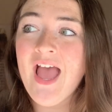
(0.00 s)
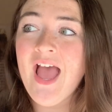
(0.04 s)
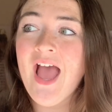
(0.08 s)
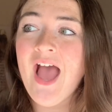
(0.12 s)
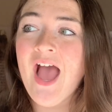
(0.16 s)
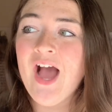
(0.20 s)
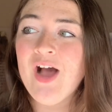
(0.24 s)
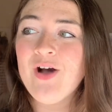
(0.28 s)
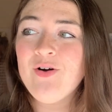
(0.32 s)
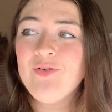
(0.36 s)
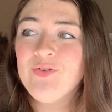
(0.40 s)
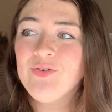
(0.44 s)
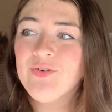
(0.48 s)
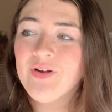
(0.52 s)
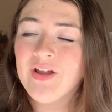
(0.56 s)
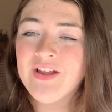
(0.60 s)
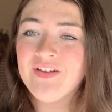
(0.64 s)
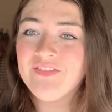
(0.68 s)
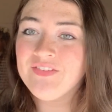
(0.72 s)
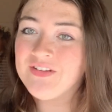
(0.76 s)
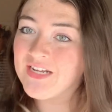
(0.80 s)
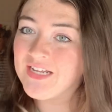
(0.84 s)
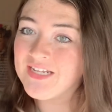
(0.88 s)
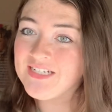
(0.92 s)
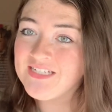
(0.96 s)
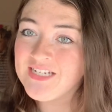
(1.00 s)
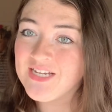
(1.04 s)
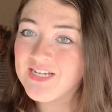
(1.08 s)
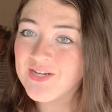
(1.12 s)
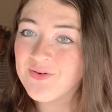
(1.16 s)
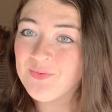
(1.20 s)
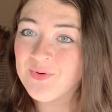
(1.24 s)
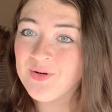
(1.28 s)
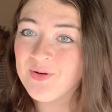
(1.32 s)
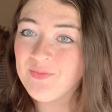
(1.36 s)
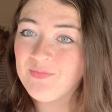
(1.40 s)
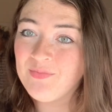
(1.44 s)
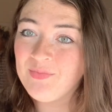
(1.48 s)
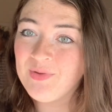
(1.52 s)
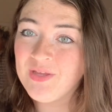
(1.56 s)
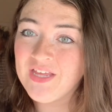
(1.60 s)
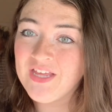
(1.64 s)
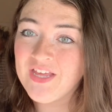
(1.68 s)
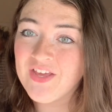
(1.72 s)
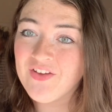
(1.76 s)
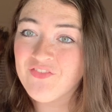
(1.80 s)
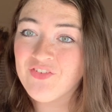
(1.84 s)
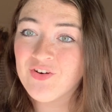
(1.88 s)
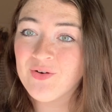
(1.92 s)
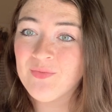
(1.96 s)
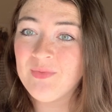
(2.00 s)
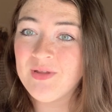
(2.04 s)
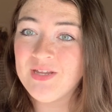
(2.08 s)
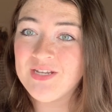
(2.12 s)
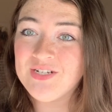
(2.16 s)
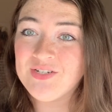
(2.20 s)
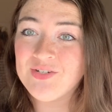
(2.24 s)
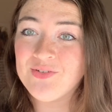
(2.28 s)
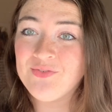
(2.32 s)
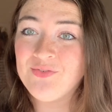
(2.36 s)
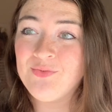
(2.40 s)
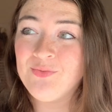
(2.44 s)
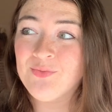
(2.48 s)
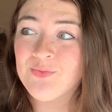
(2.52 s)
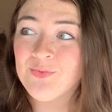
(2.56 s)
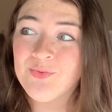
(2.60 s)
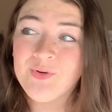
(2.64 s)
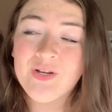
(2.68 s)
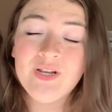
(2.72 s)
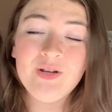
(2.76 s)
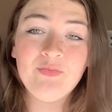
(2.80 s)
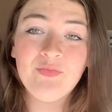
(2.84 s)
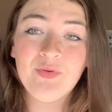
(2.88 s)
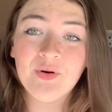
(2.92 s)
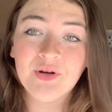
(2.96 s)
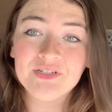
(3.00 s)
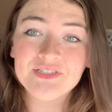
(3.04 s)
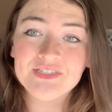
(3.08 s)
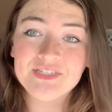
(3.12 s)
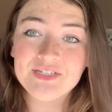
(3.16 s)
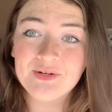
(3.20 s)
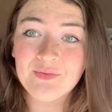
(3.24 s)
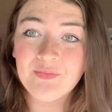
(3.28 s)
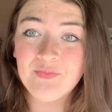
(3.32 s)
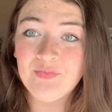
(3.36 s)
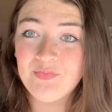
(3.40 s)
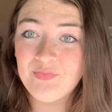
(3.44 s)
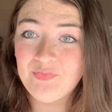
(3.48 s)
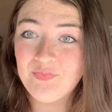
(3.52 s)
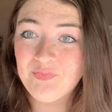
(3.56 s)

how great of an idea would it be for me to read books that are